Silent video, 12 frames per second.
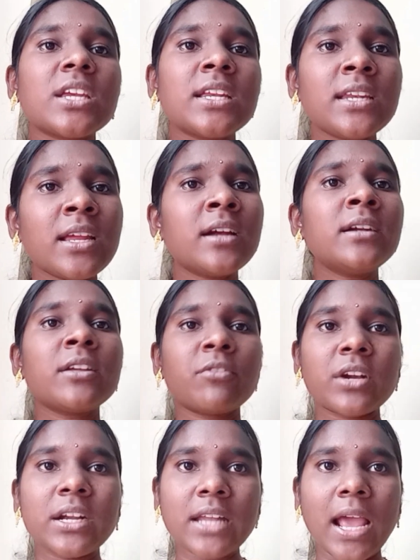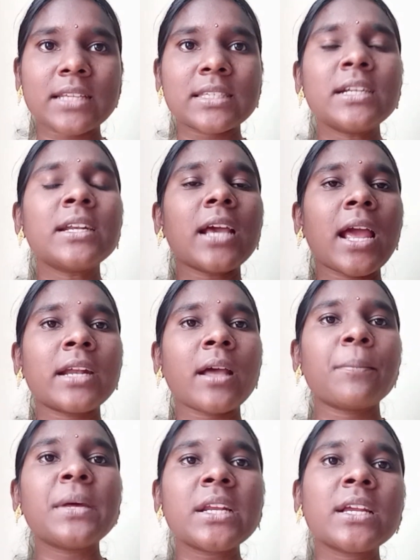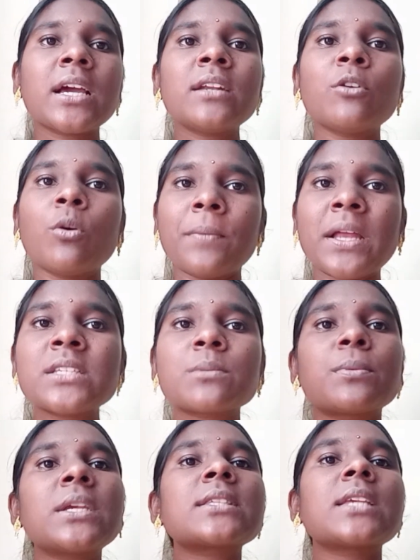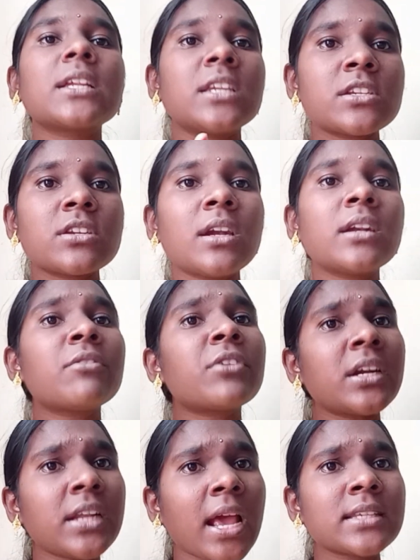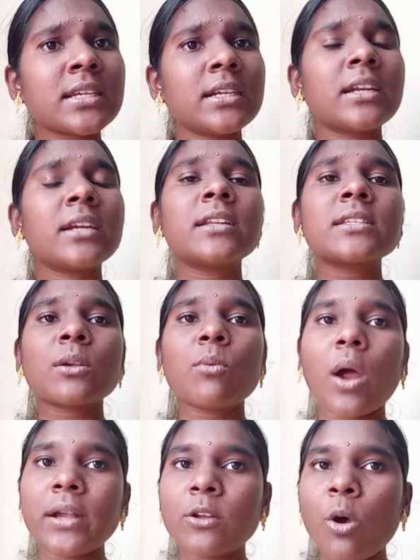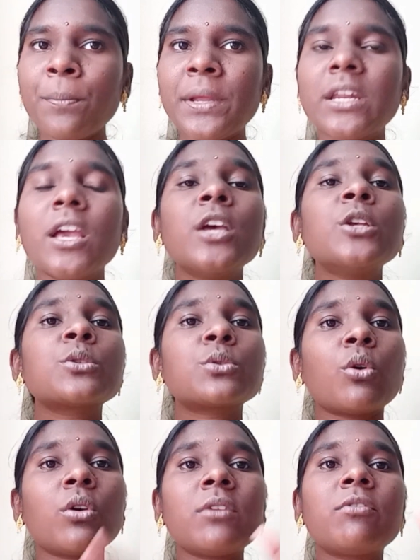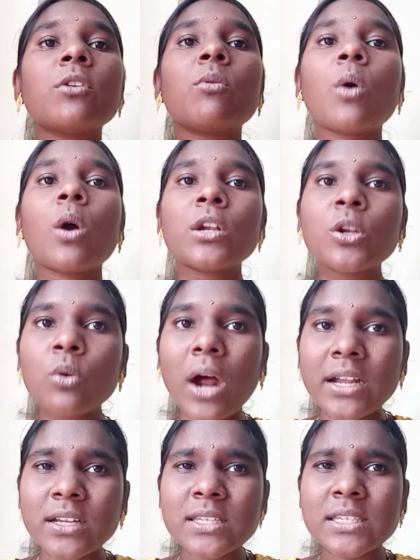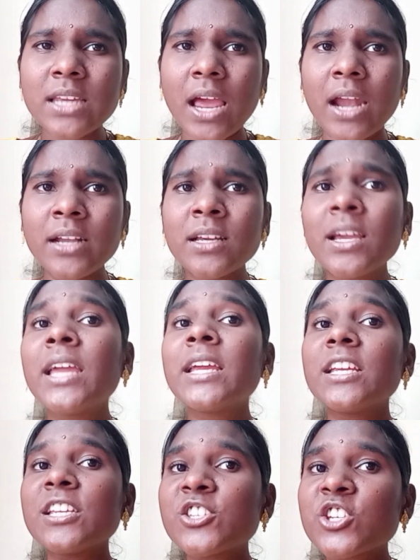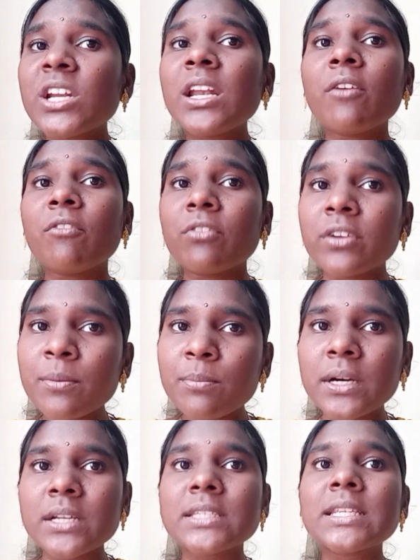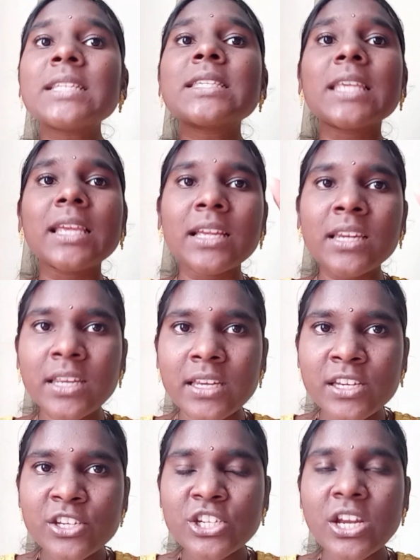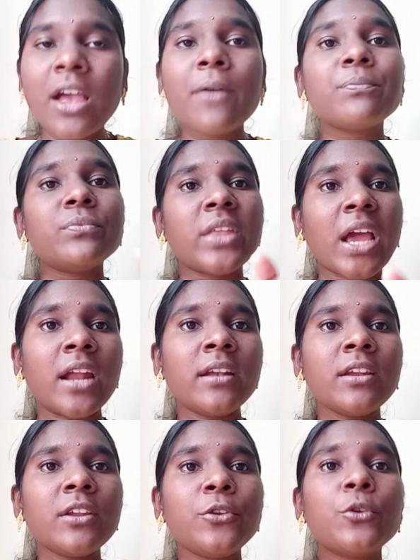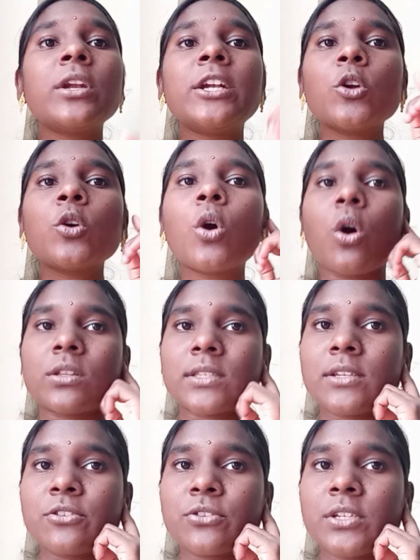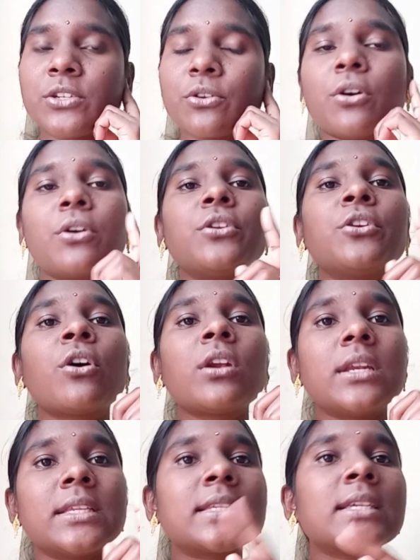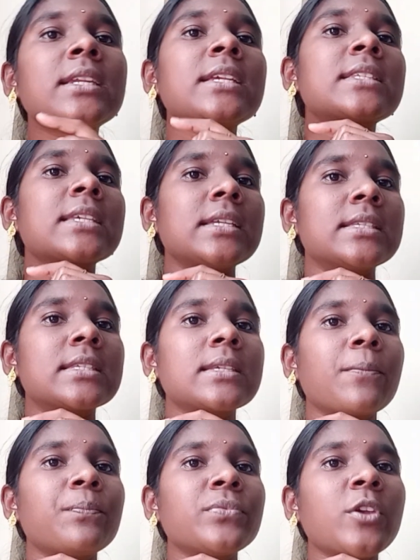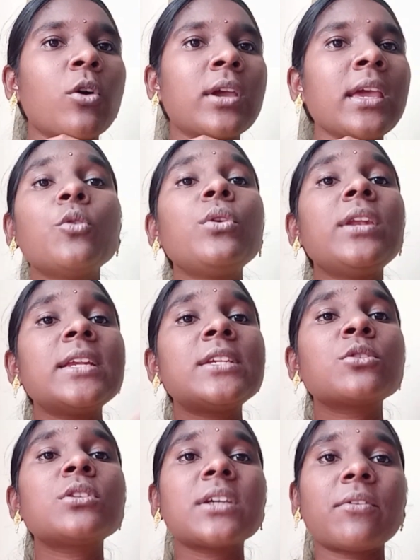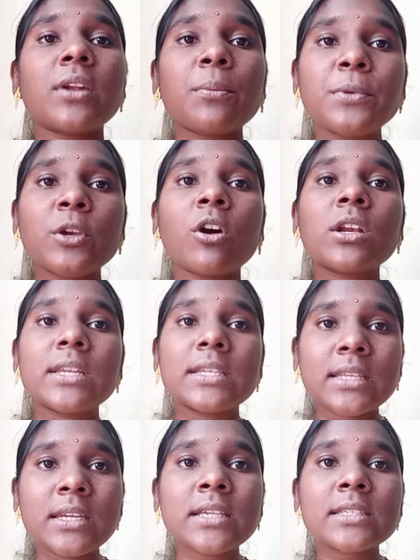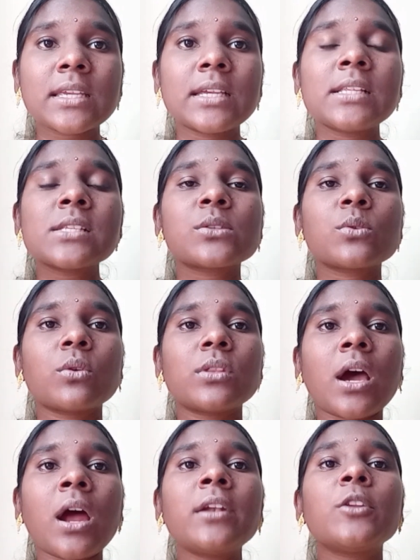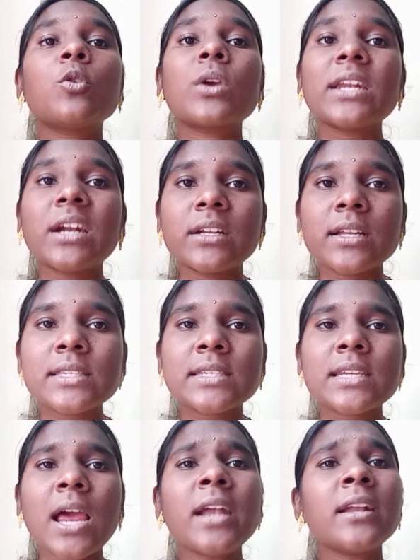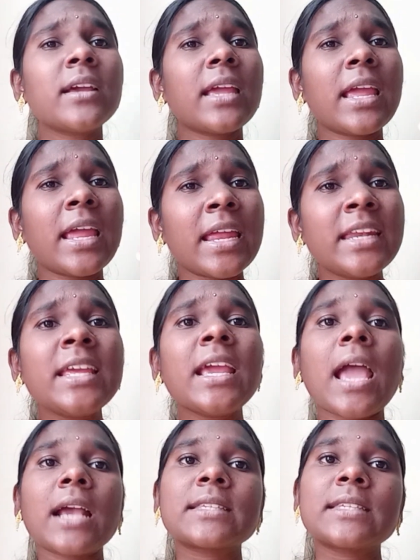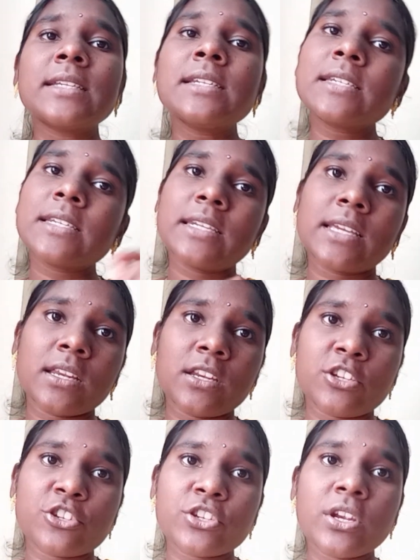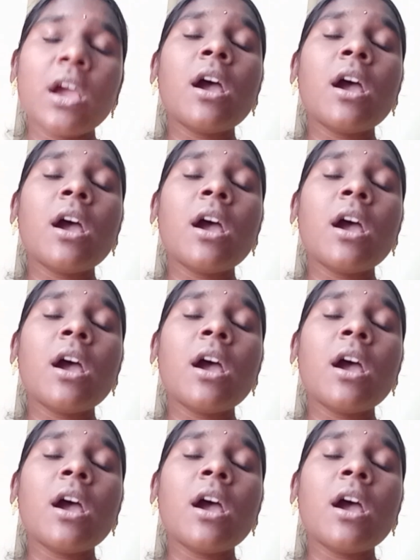in a different accent. An American woman speaks English in a different accent. It is quite common. So if you want to understand each and every person's English, then you need to concentrate on your listening skills. Okay, you need to develop your listening skills so that you can understand any accent in English.